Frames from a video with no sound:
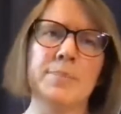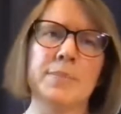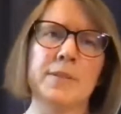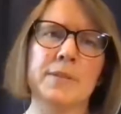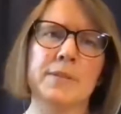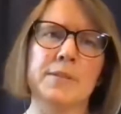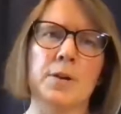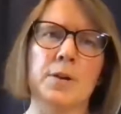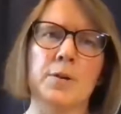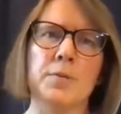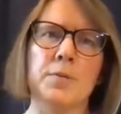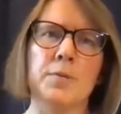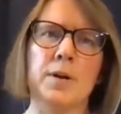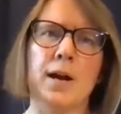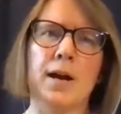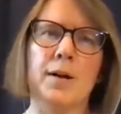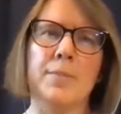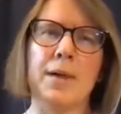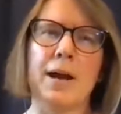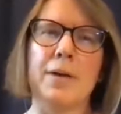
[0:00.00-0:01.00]
So
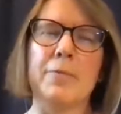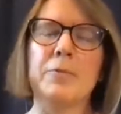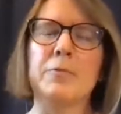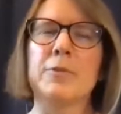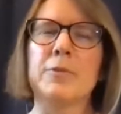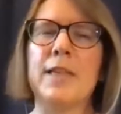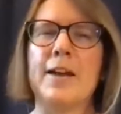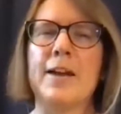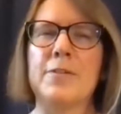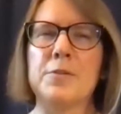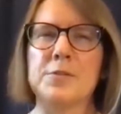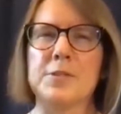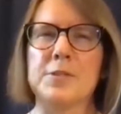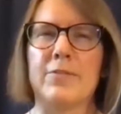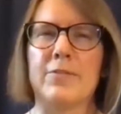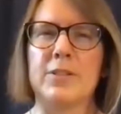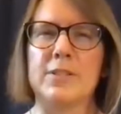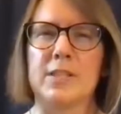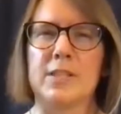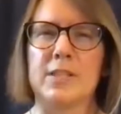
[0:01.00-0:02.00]
I would rely on those
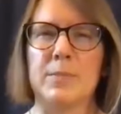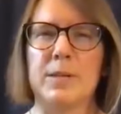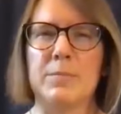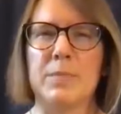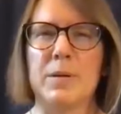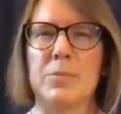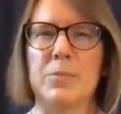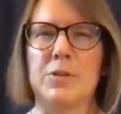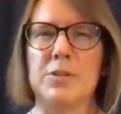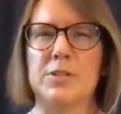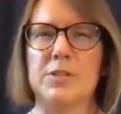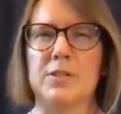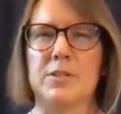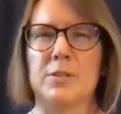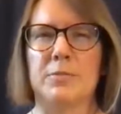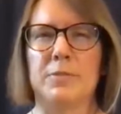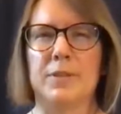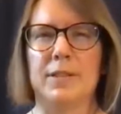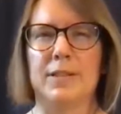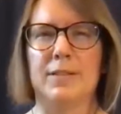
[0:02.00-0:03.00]
governance committee members
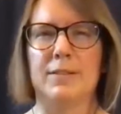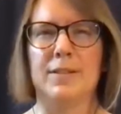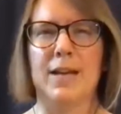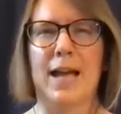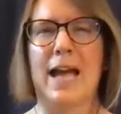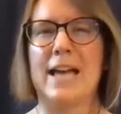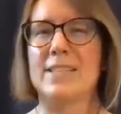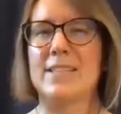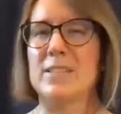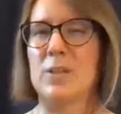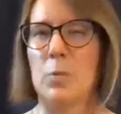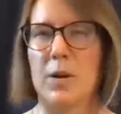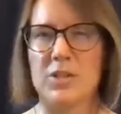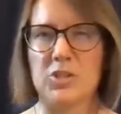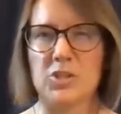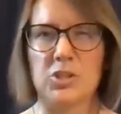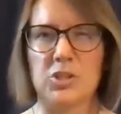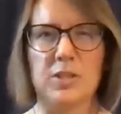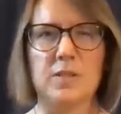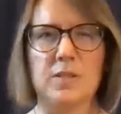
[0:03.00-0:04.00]
to really ask
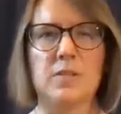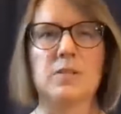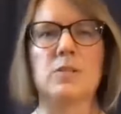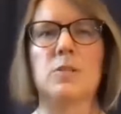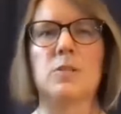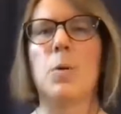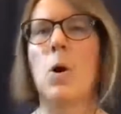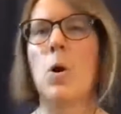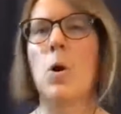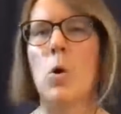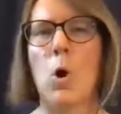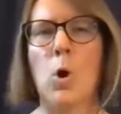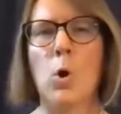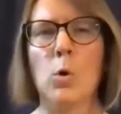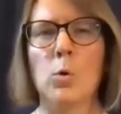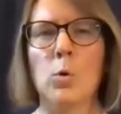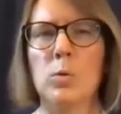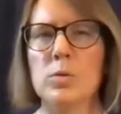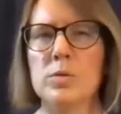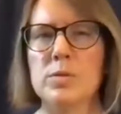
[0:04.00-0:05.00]
questions, to poke
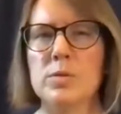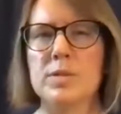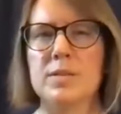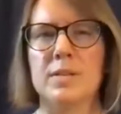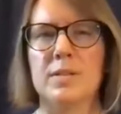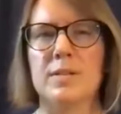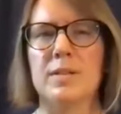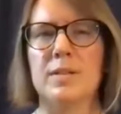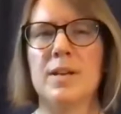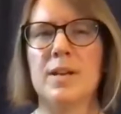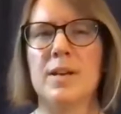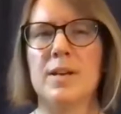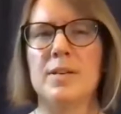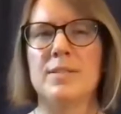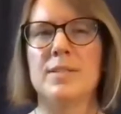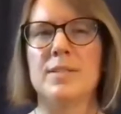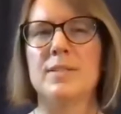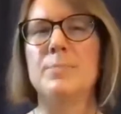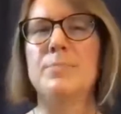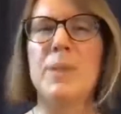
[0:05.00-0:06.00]
holes, to
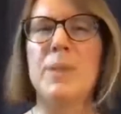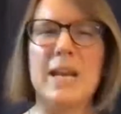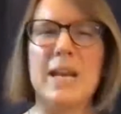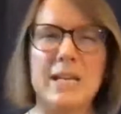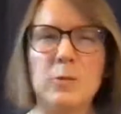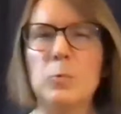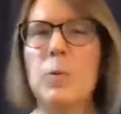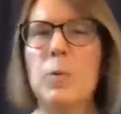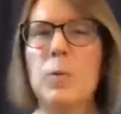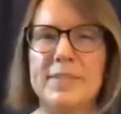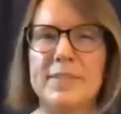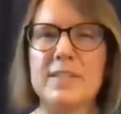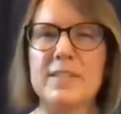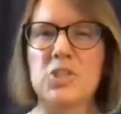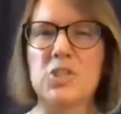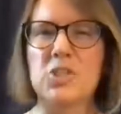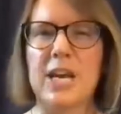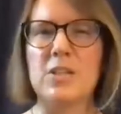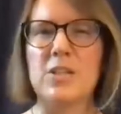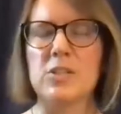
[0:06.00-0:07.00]
debate what this
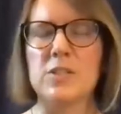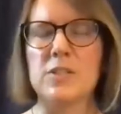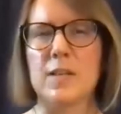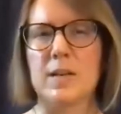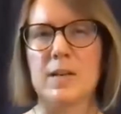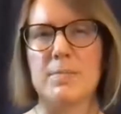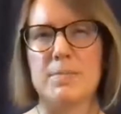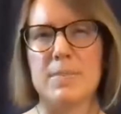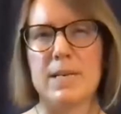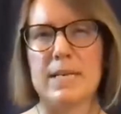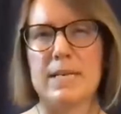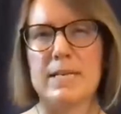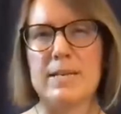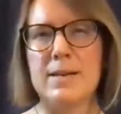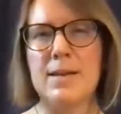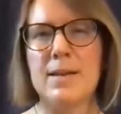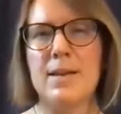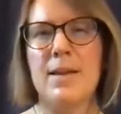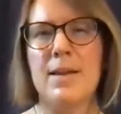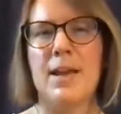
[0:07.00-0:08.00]
change is going to
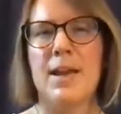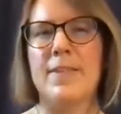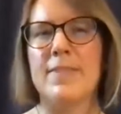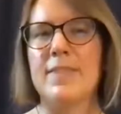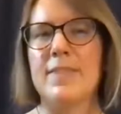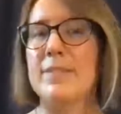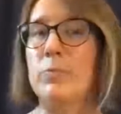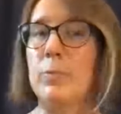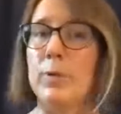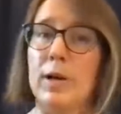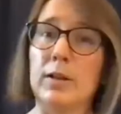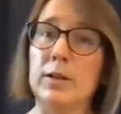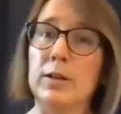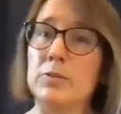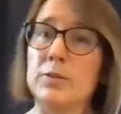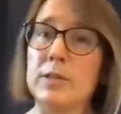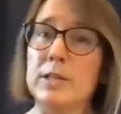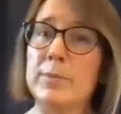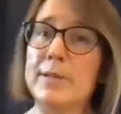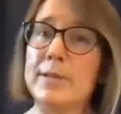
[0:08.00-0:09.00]
mean. And then if we all
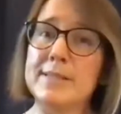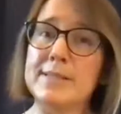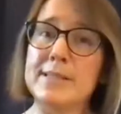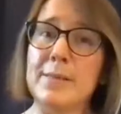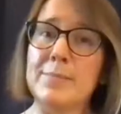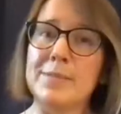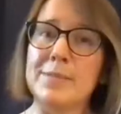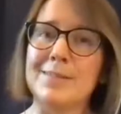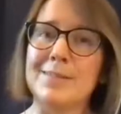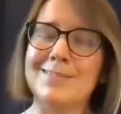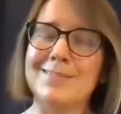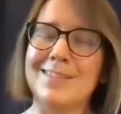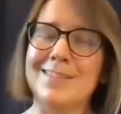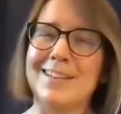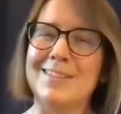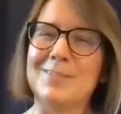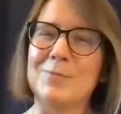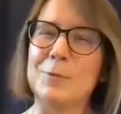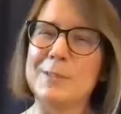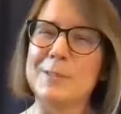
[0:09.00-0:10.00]
agree, we accept it.
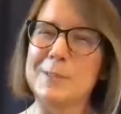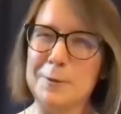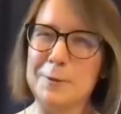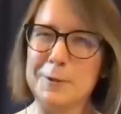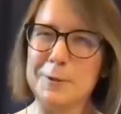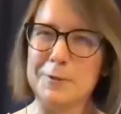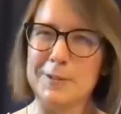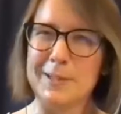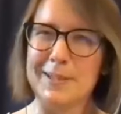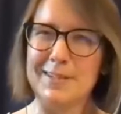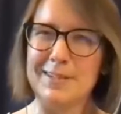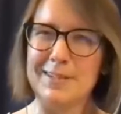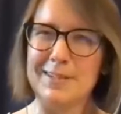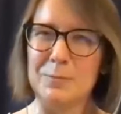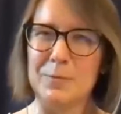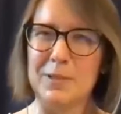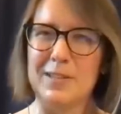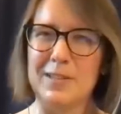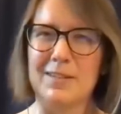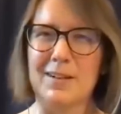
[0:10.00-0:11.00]
And if we don't agree, then
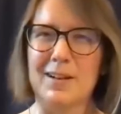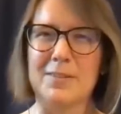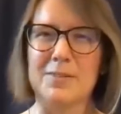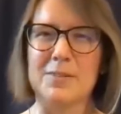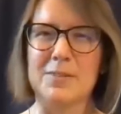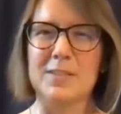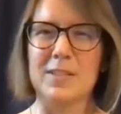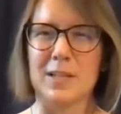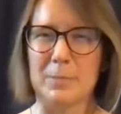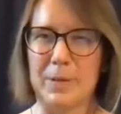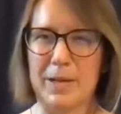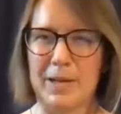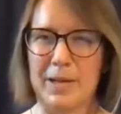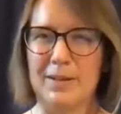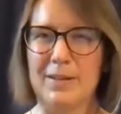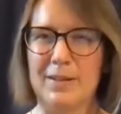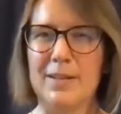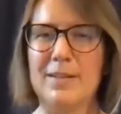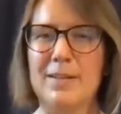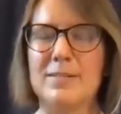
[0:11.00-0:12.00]
we can either stick a pin
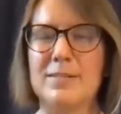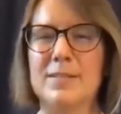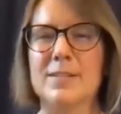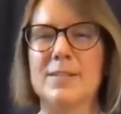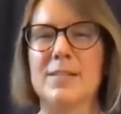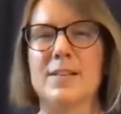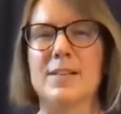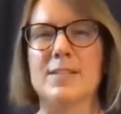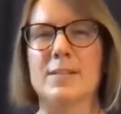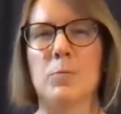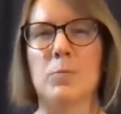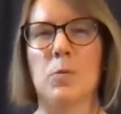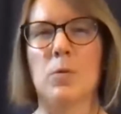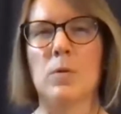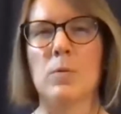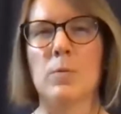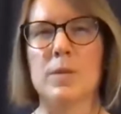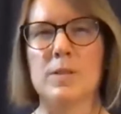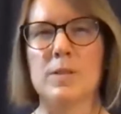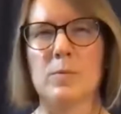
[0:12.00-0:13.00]
in it and discuss it
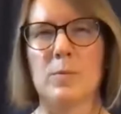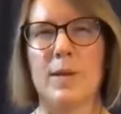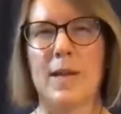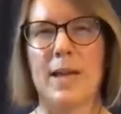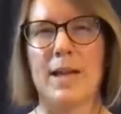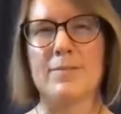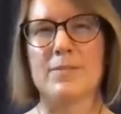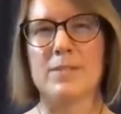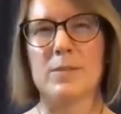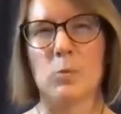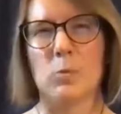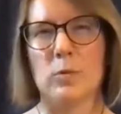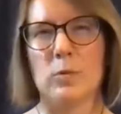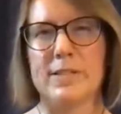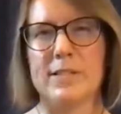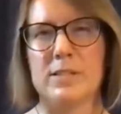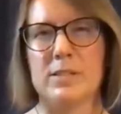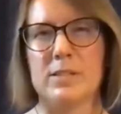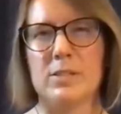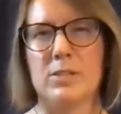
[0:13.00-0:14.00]
more once we have some more
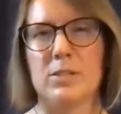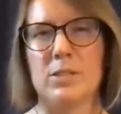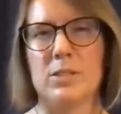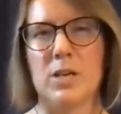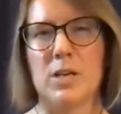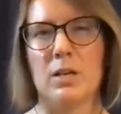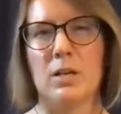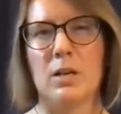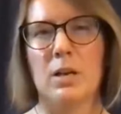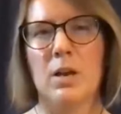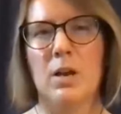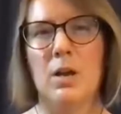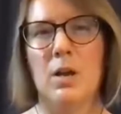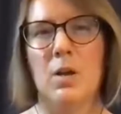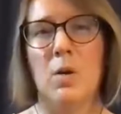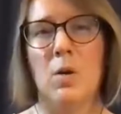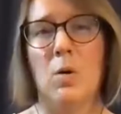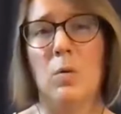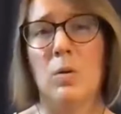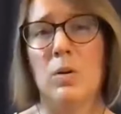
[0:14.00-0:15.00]
research done.
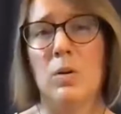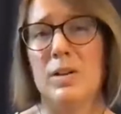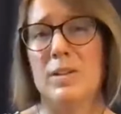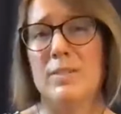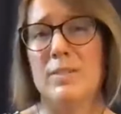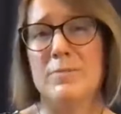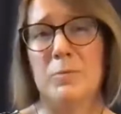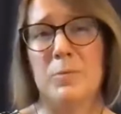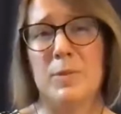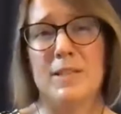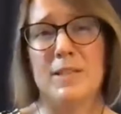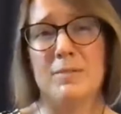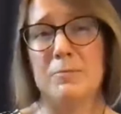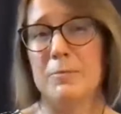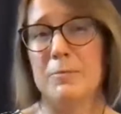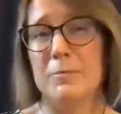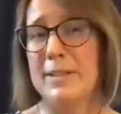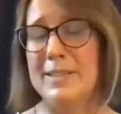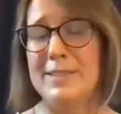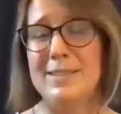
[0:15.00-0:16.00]
Or if we
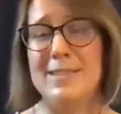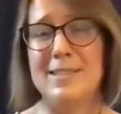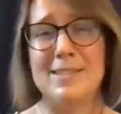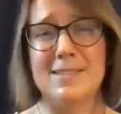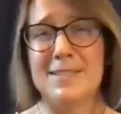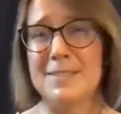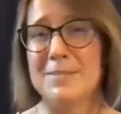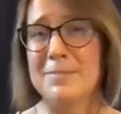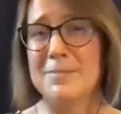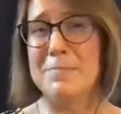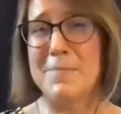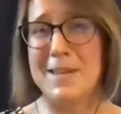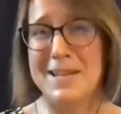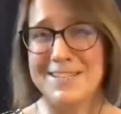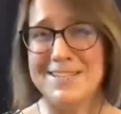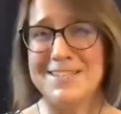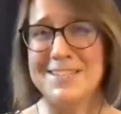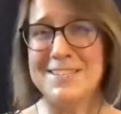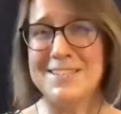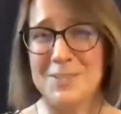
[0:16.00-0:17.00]
really need to make
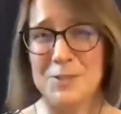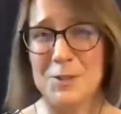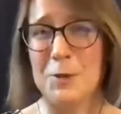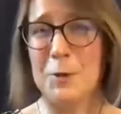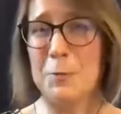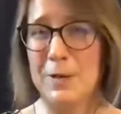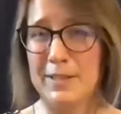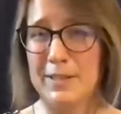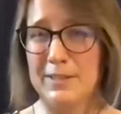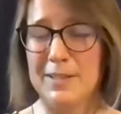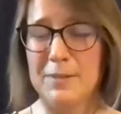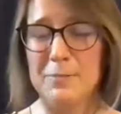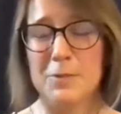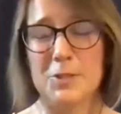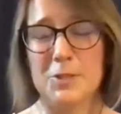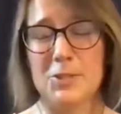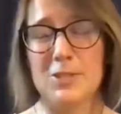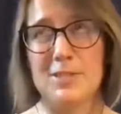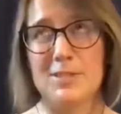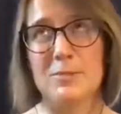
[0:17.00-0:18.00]
a decision quickly,
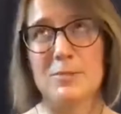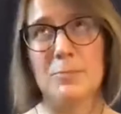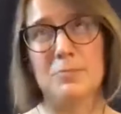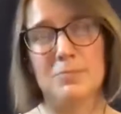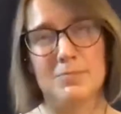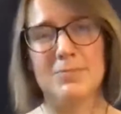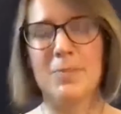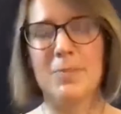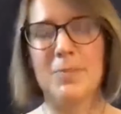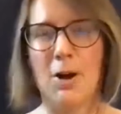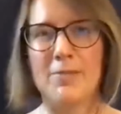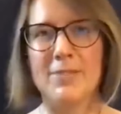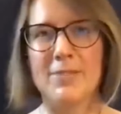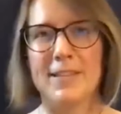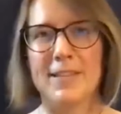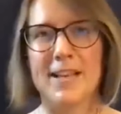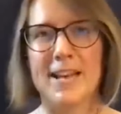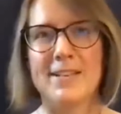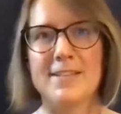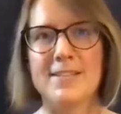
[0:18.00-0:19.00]
which is often
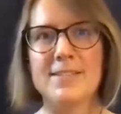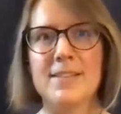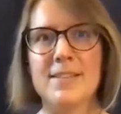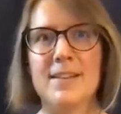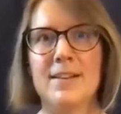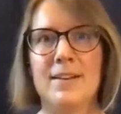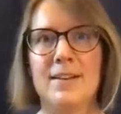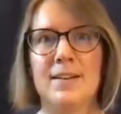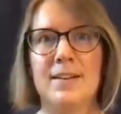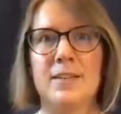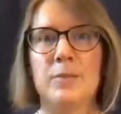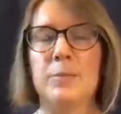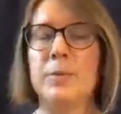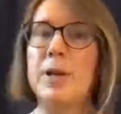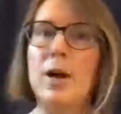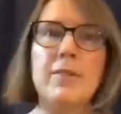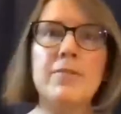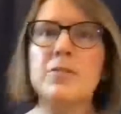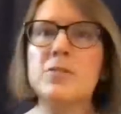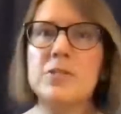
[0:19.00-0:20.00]
the case, then we
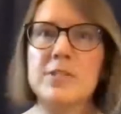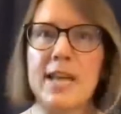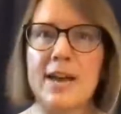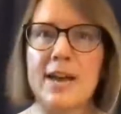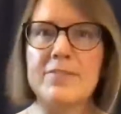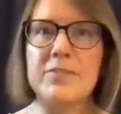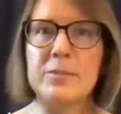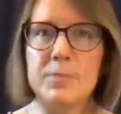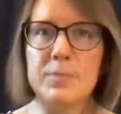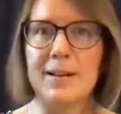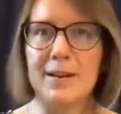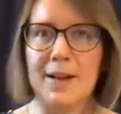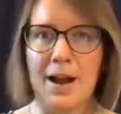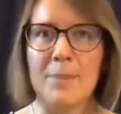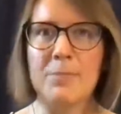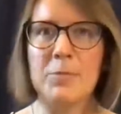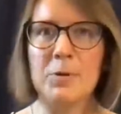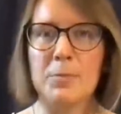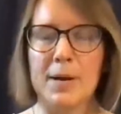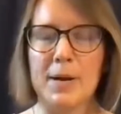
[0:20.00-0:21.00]
often just have to make a
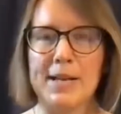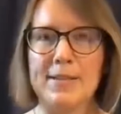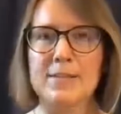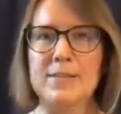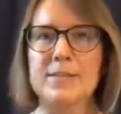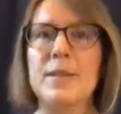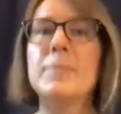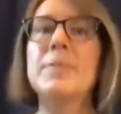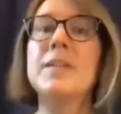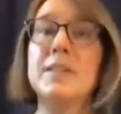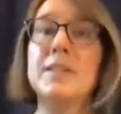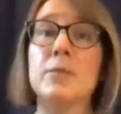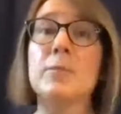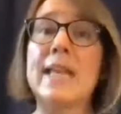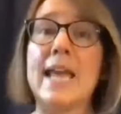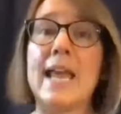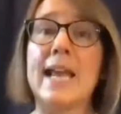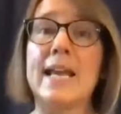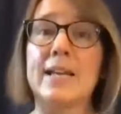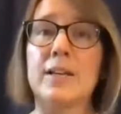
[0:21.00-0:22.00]
compromise, something that we
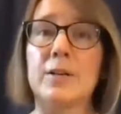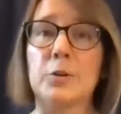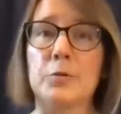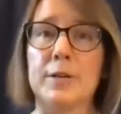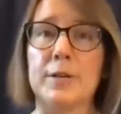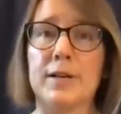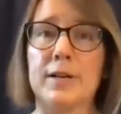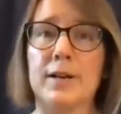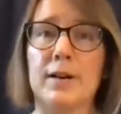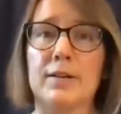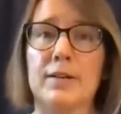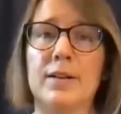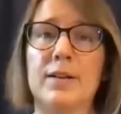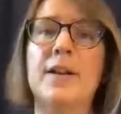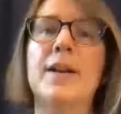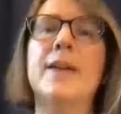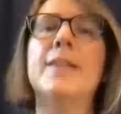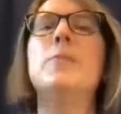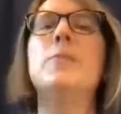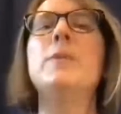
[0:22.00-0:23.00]
can agree on.
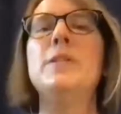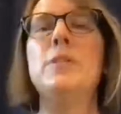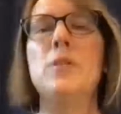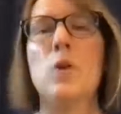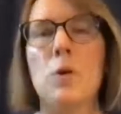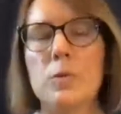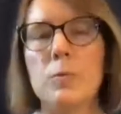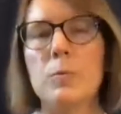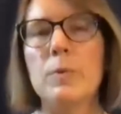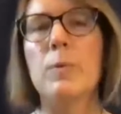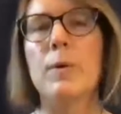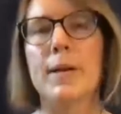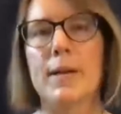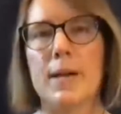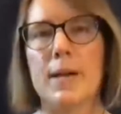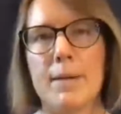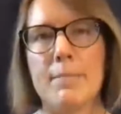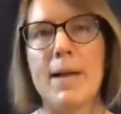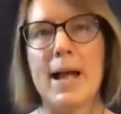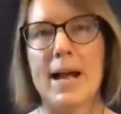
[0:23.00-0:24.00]
And then we know that we want
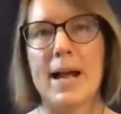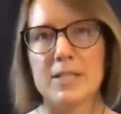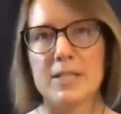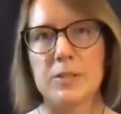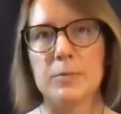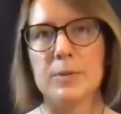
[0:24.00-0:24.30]
to come back to